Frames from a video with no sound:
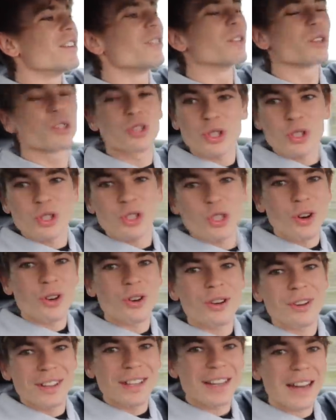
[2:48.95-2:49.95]
you're just
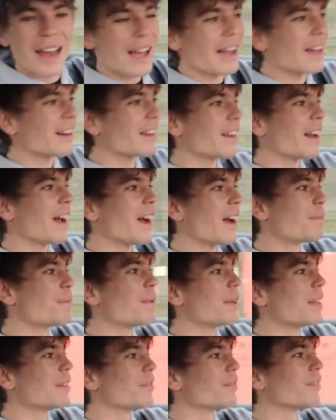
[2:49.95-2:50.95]
so glad and
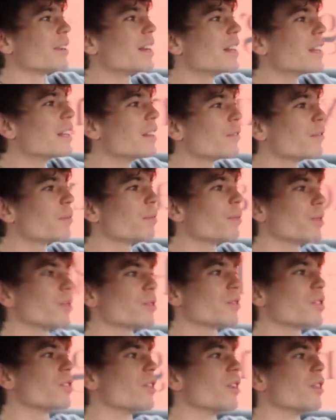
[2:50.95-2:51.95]
happy and relieved
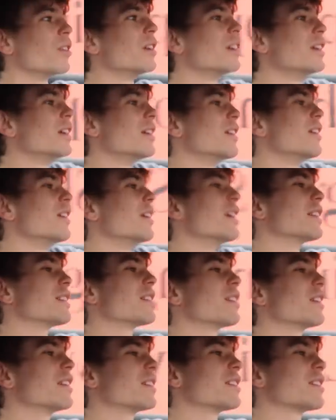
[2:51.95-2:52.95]
because, you know,
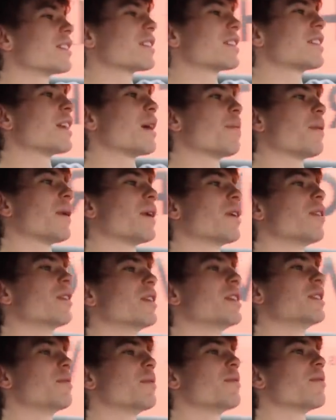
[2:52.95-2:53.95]
it's a step I know
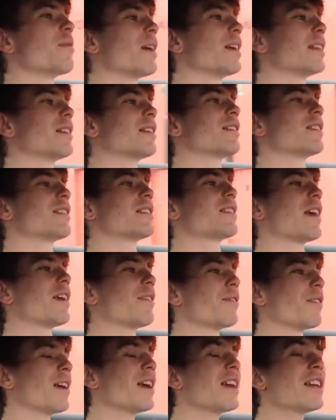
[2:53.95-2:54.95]
he's been waiting to
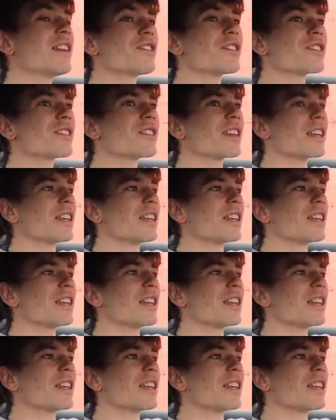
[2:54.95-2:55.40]
take for ages.